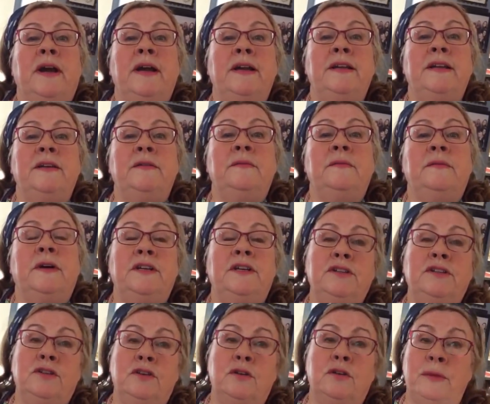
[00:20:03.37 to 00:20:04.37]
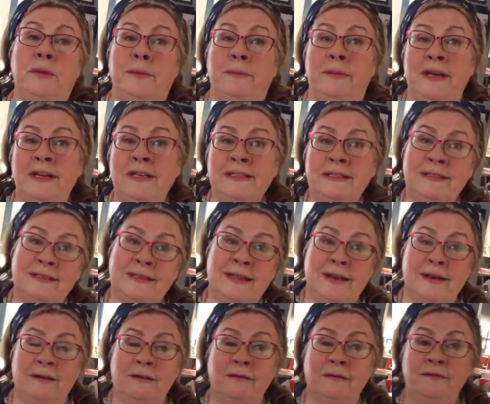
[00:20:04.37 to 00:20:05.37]
but I didn't want to go by
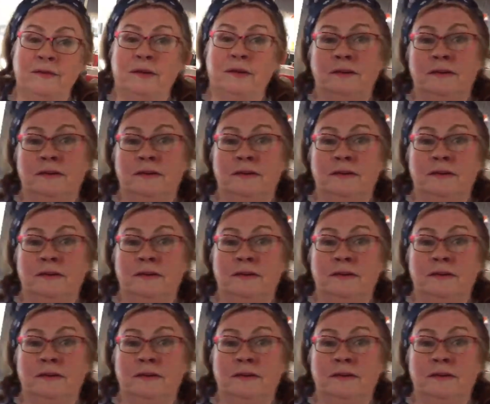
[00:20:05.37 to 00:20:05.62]
myself.